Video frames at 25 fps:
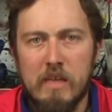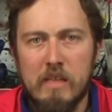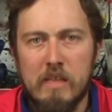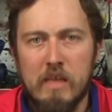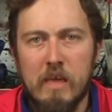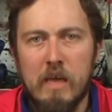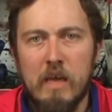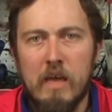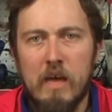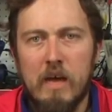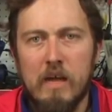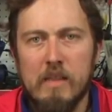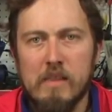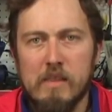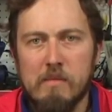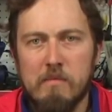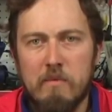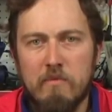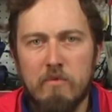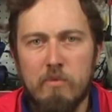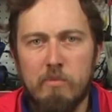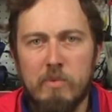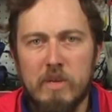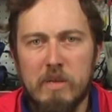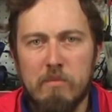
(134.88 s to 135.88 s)
Such
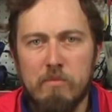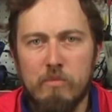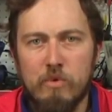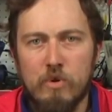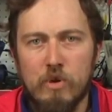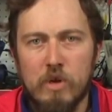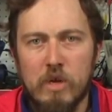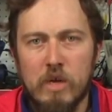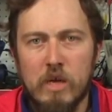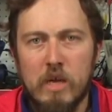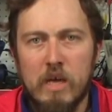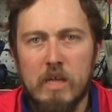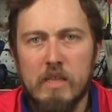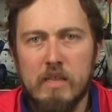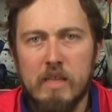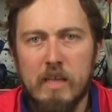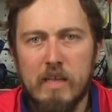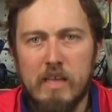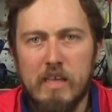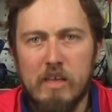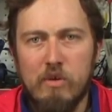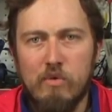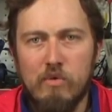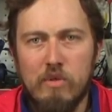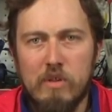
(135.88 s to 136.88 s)
extension cords
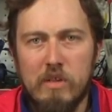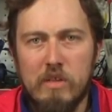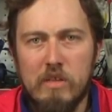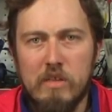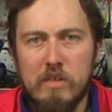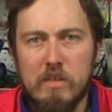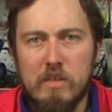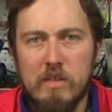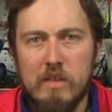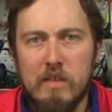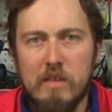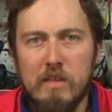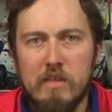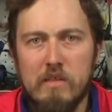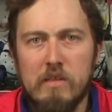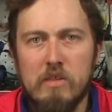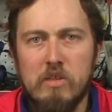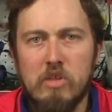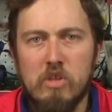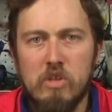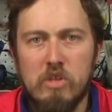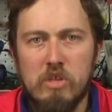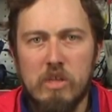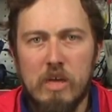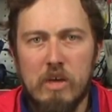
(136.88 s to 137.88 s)
do not protect
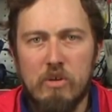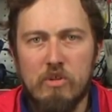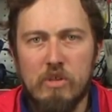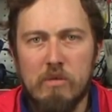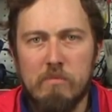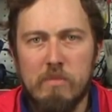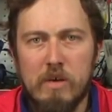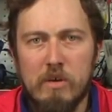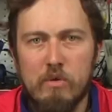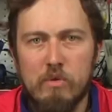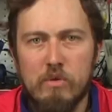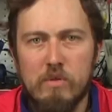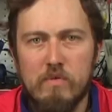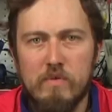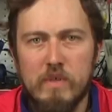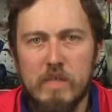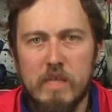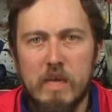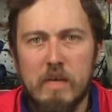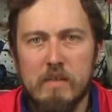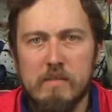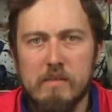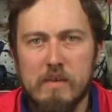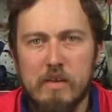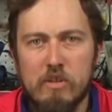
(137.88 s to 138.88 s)
equipment against
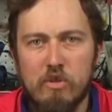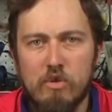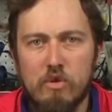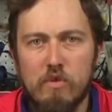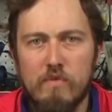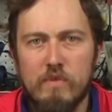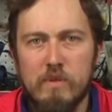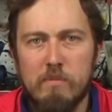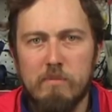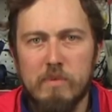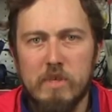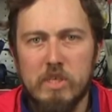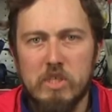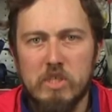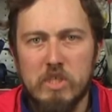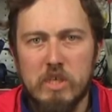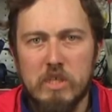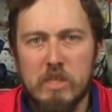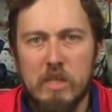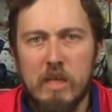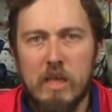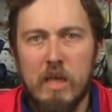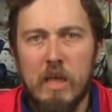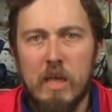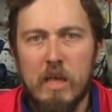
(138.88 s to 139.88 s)
voltage steps or
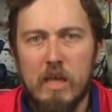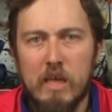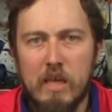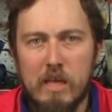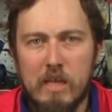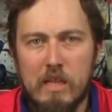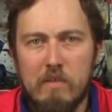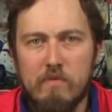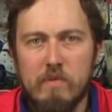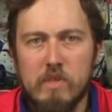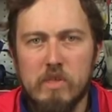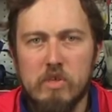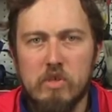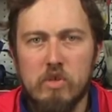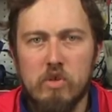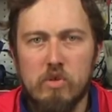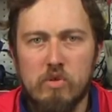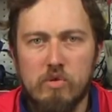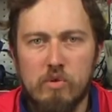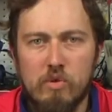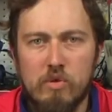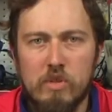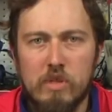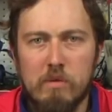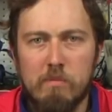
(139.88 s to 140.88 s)
high-frequency
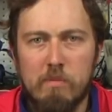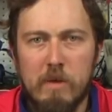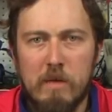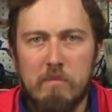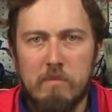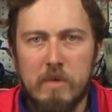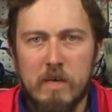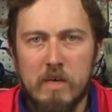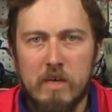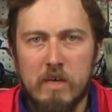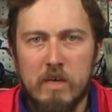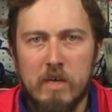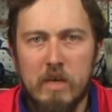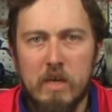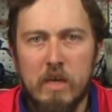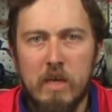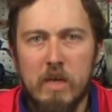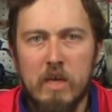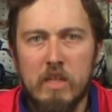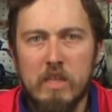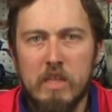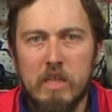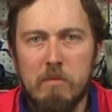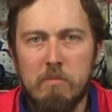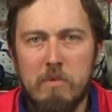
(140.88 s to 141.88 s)
interferences. So
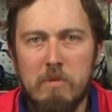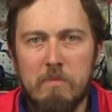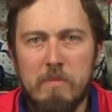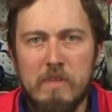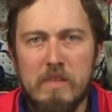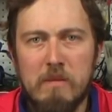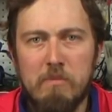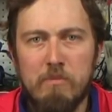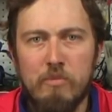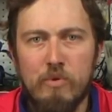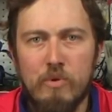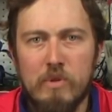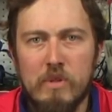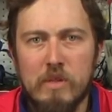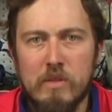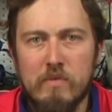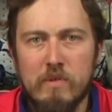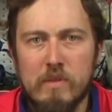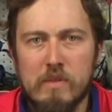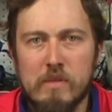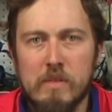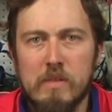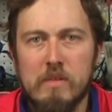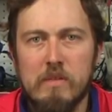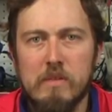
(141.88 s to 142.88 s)
it is up to you to
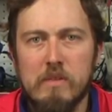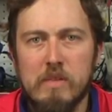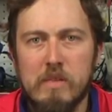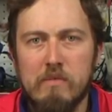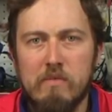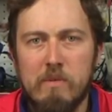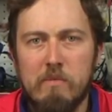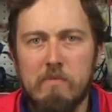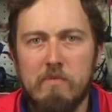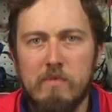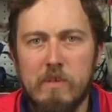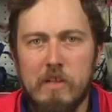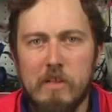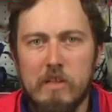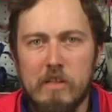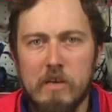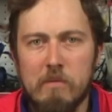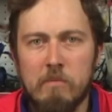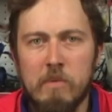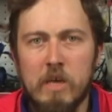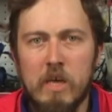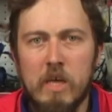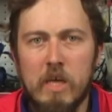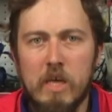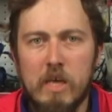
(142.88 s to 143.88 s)
decide what to use, a
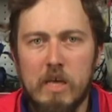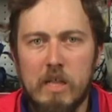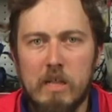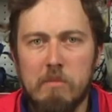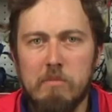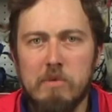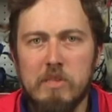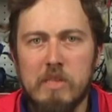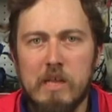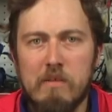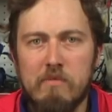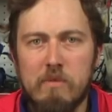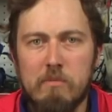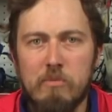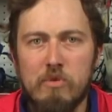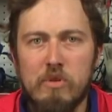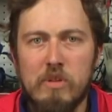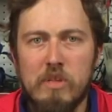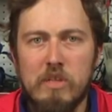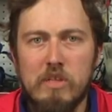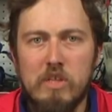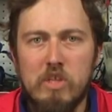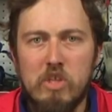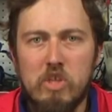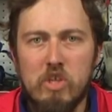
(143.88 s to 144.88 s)
power supply filter
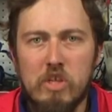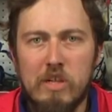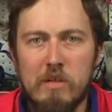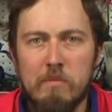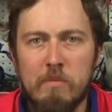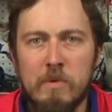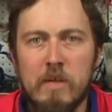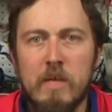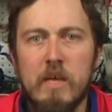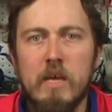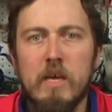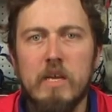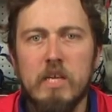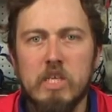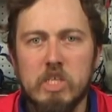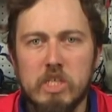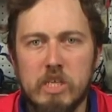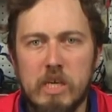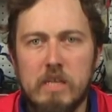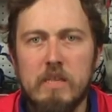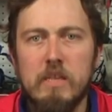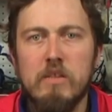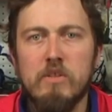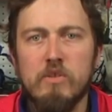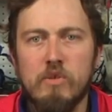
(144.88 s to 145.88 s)
or a regular
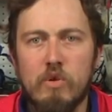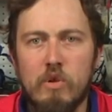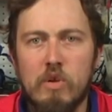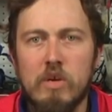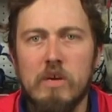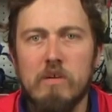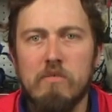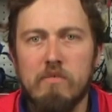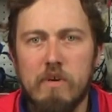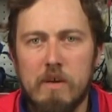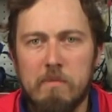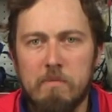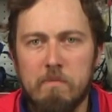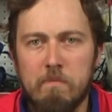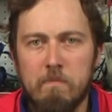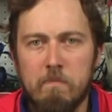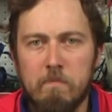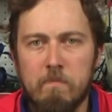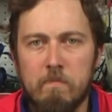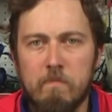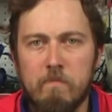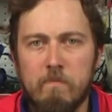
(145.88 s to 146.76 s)
extension cord.